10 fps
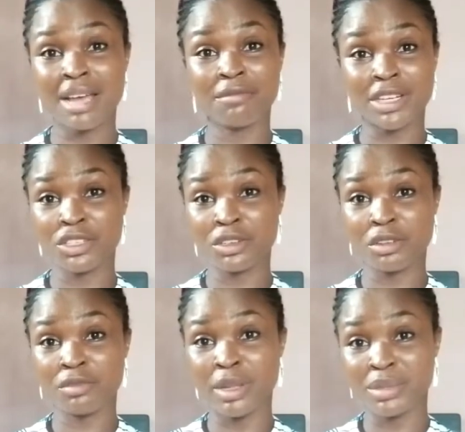version
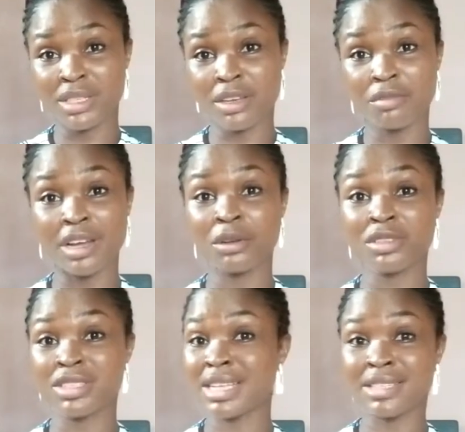of themselves and not
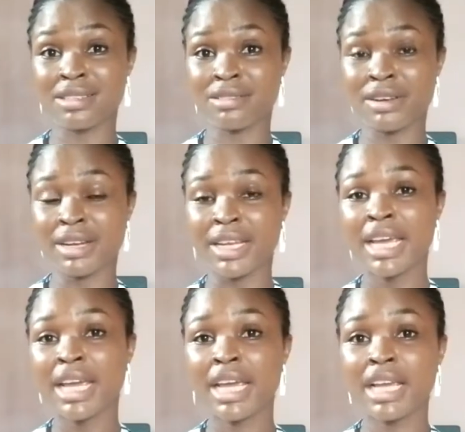necessarily
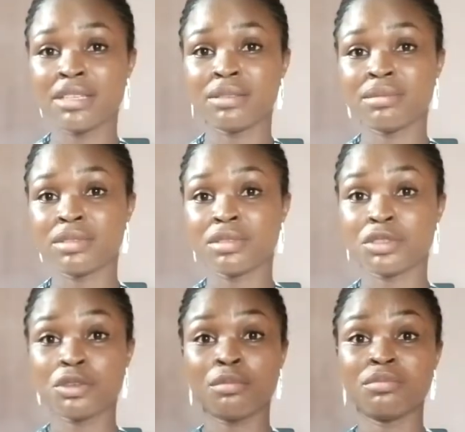in
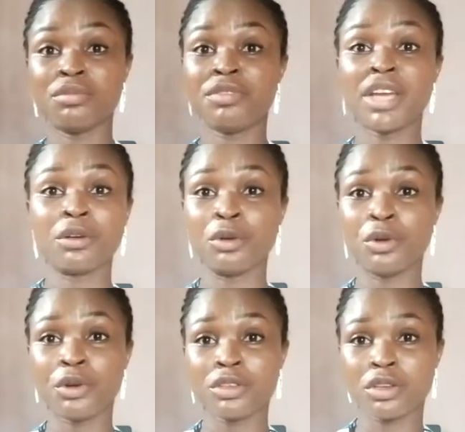some
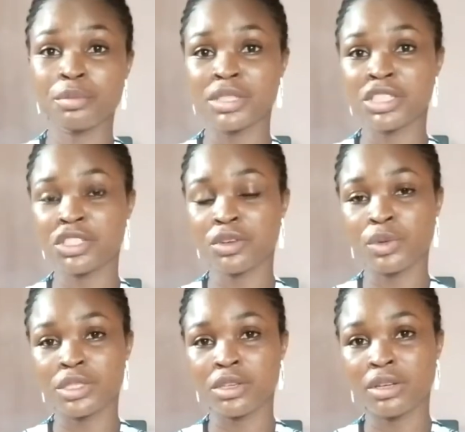vainglorious competition
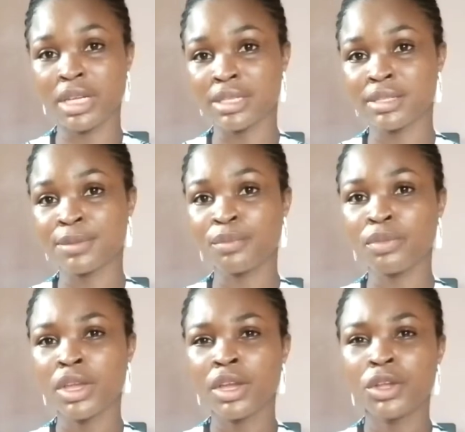with others.
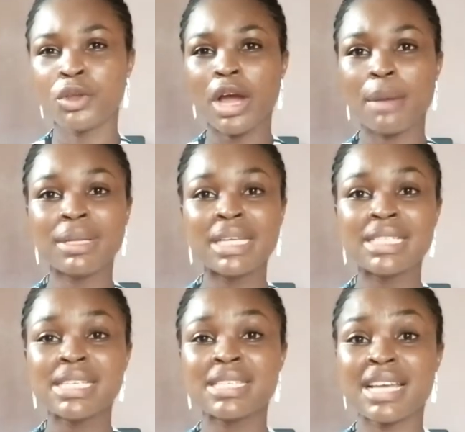Your
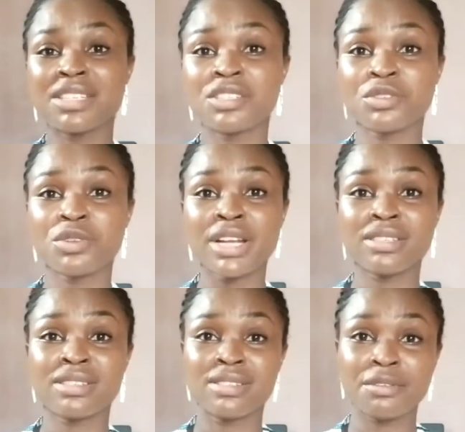abilities and
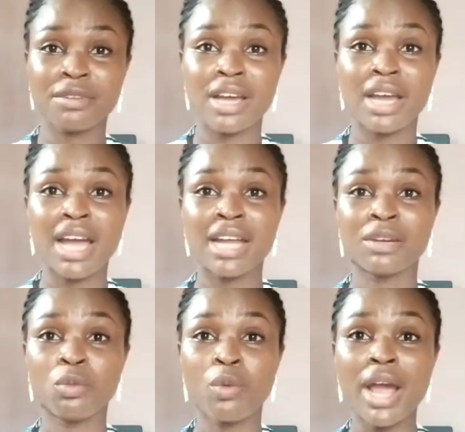strengths differ,
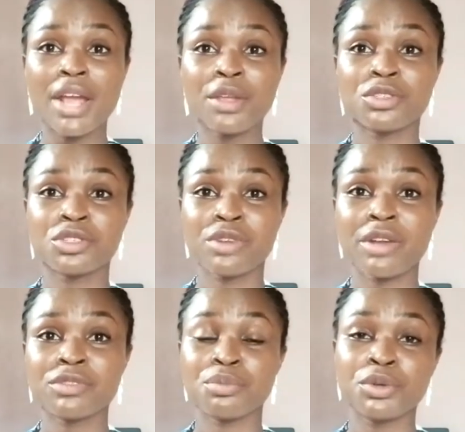and while you
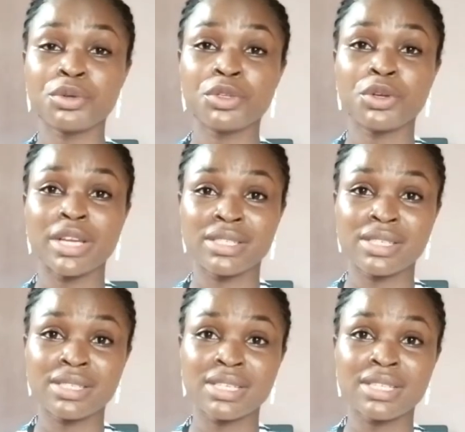strive to build your
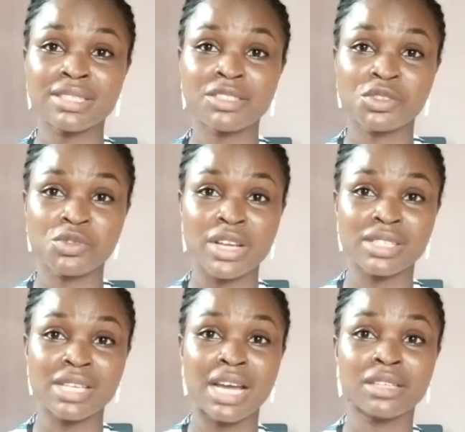existing
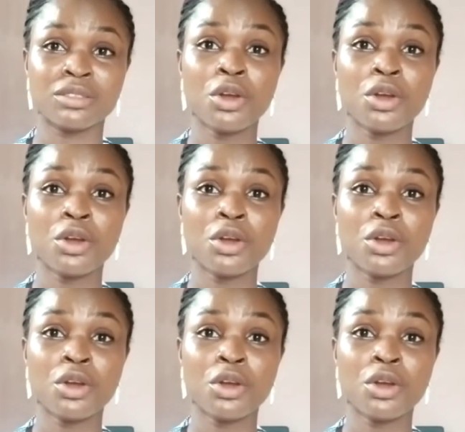strengths and